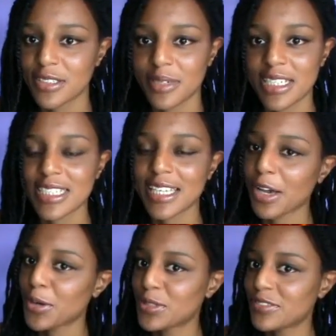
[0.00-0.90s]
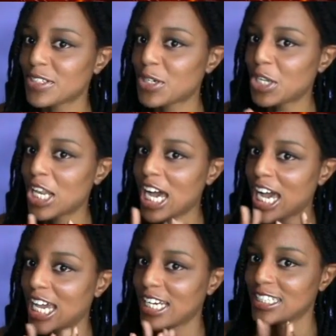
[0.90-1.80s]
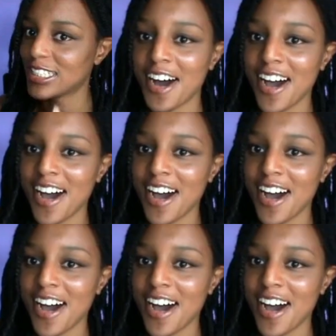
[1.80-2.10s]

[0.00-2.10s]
a way to get hold of it online.